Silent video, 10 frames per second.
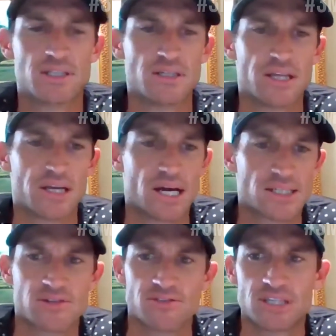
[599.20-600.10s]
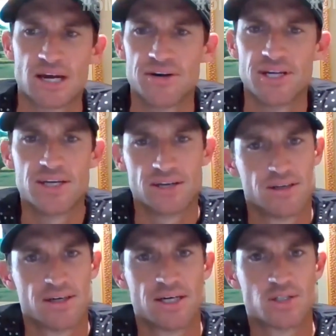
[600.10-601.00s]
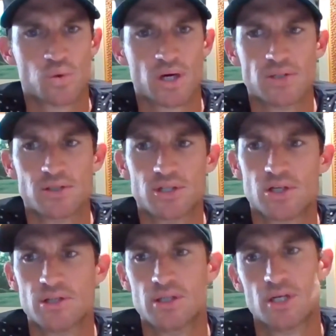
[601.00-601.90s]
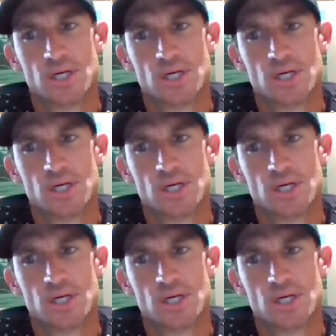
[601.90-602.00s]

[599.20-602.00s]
still the likes of Tari as well. So